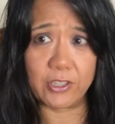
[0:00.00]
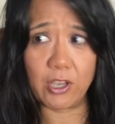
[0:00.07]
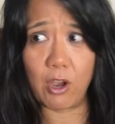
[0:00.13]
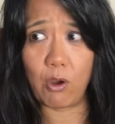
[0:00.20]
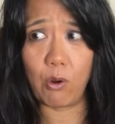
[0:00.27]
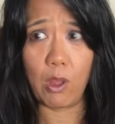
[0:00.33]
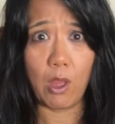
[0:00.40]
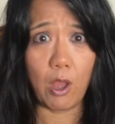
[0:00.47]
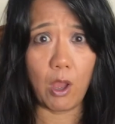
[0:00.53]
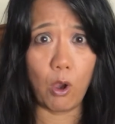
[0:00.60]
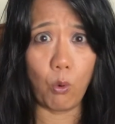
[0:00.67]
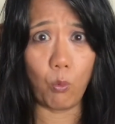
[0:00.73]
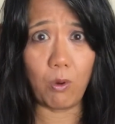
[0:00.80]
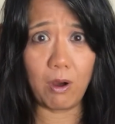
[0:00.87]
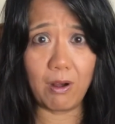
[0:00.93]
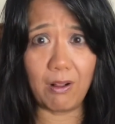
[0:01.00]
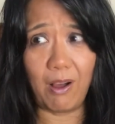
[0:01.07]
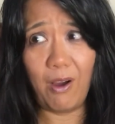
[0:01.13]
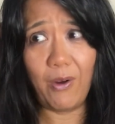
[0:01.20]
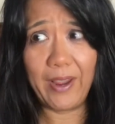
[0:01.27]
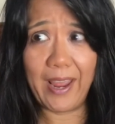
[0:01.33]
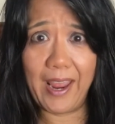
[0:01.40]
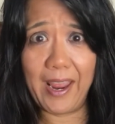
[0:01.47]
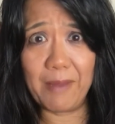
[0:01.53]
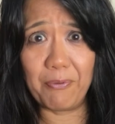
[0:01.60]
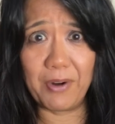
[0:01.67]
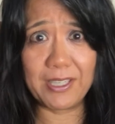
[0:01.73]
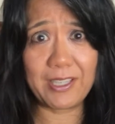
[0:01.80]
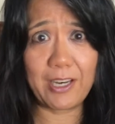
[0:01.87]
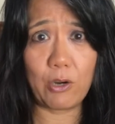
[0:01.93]
So, well, okay,
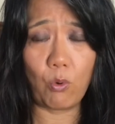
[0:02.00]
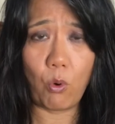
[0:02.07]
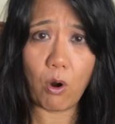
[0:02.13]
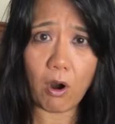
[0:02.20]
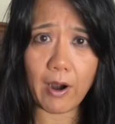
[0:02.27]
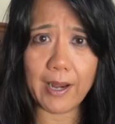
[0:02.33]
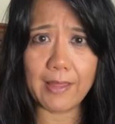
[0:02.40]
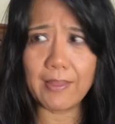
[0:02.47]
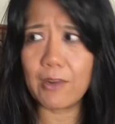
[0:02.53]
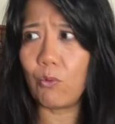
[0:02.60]
President Warren,